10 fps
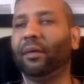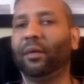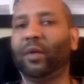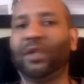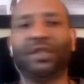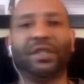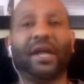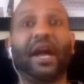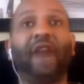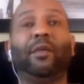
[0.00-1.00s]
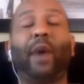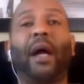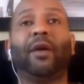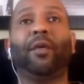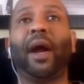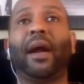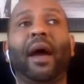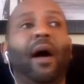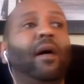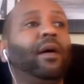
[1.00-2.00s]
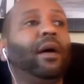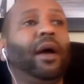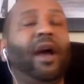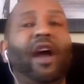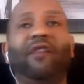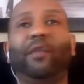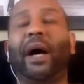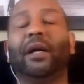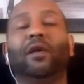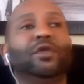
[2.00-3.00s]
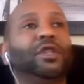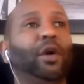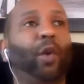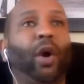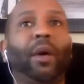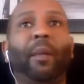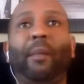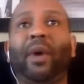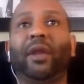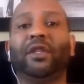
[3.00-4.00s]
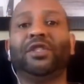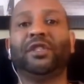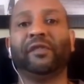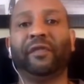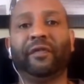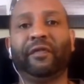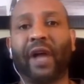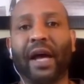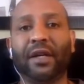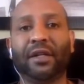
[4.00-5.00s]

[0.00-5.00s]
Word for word: which is everybody right now. Everybody who's still working. My mother, she's a flight